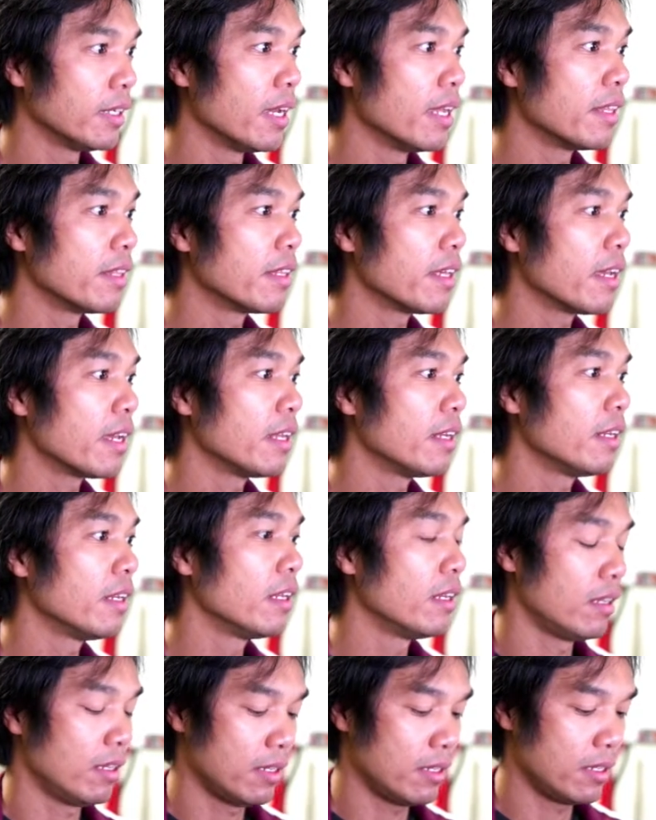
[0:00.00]
And then
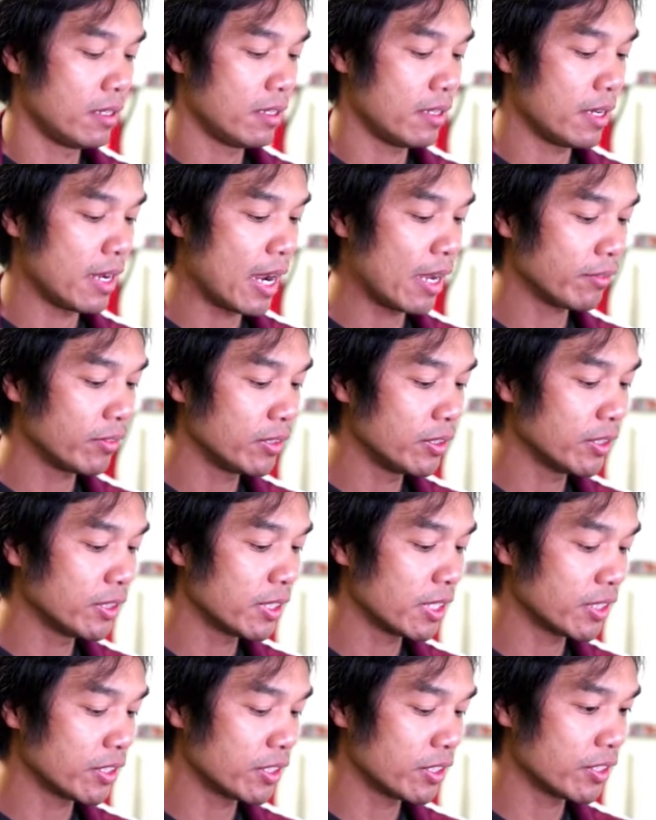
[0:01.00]
after you
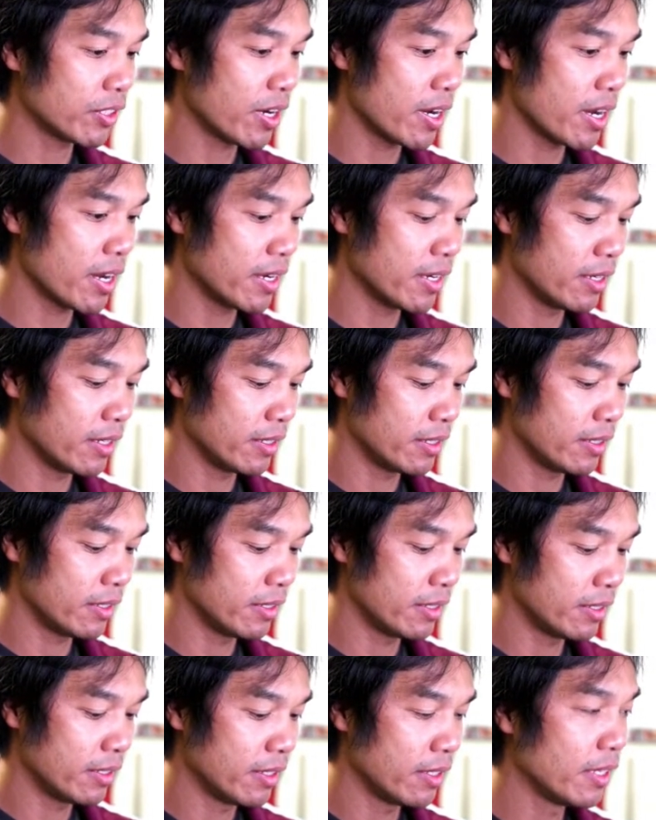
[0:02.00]
touch trade,
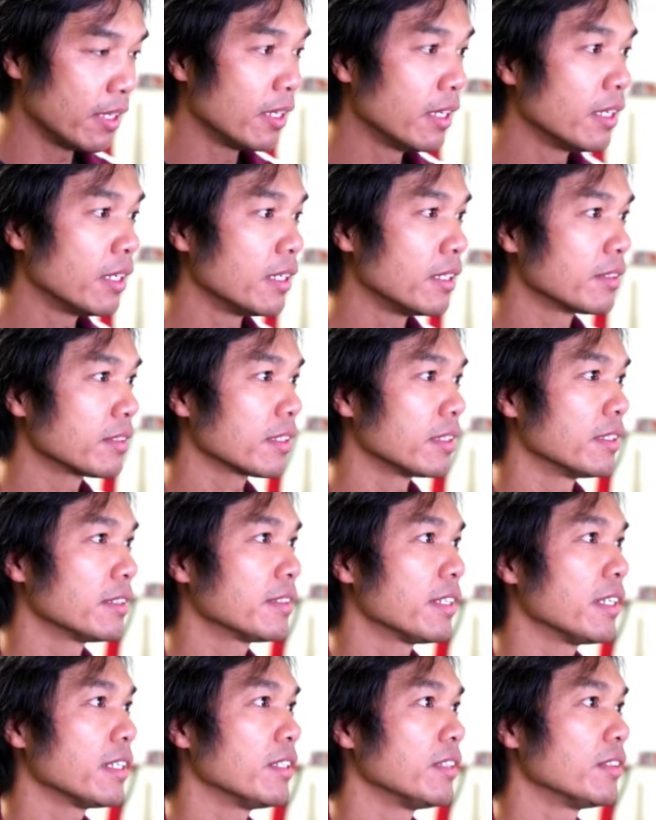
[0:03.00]
it's going to
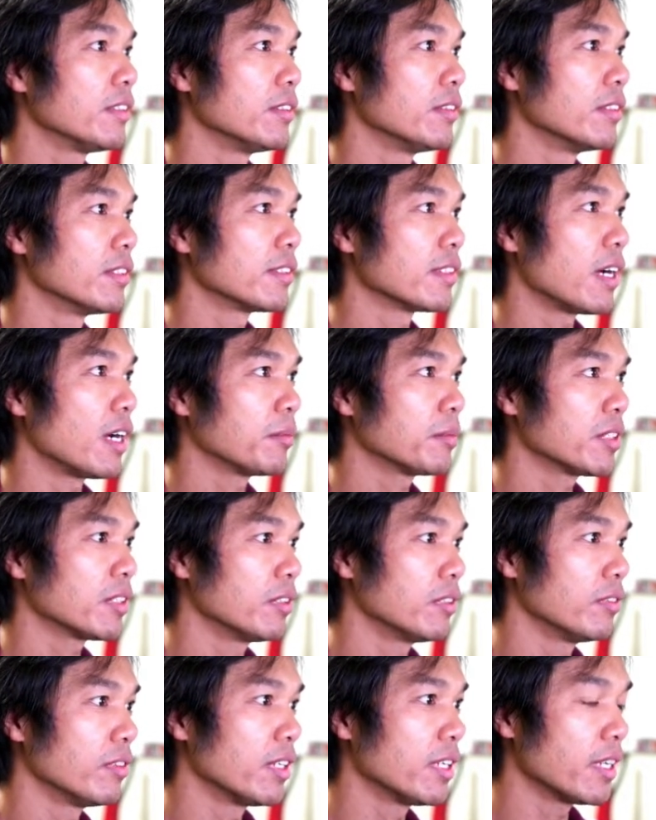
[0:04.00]
take you to this
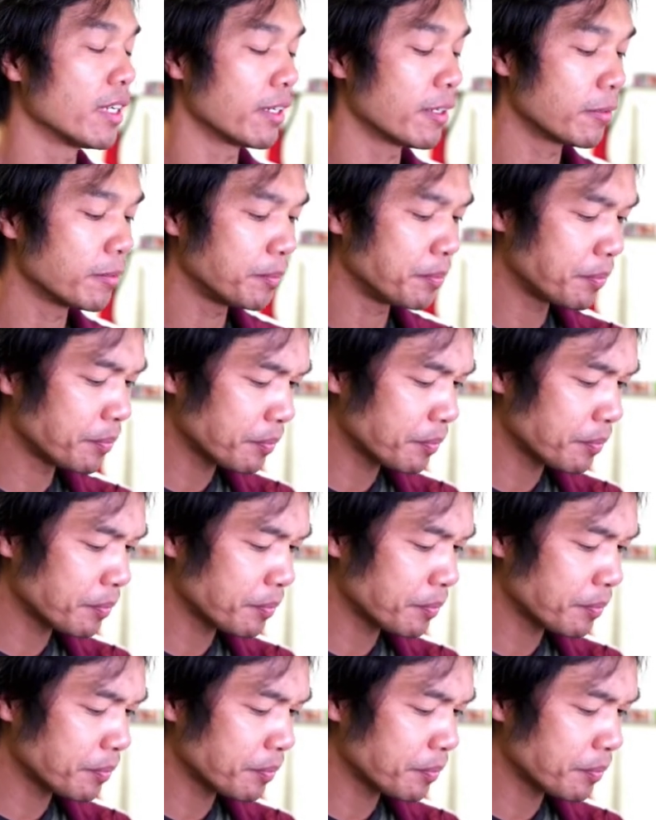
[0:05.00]
option over here.